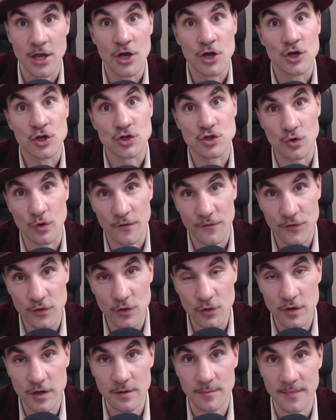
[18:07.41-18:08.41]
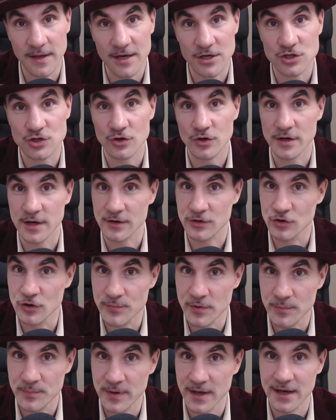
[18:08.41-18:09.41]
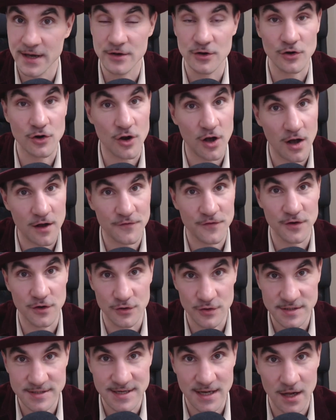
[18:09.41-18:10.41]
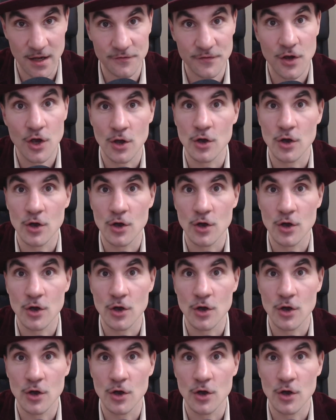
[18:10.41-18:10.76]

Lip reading: So if you could make sure that you prepare your coffee yourself,